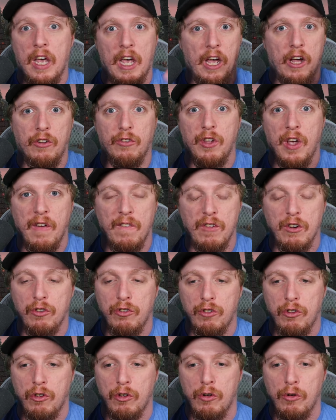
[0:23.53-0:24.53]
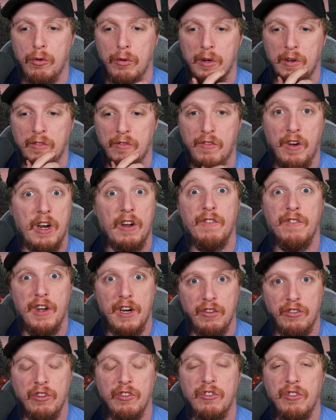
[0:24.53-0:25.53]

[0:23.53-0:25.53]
Helldivers 2 and Final Fantasy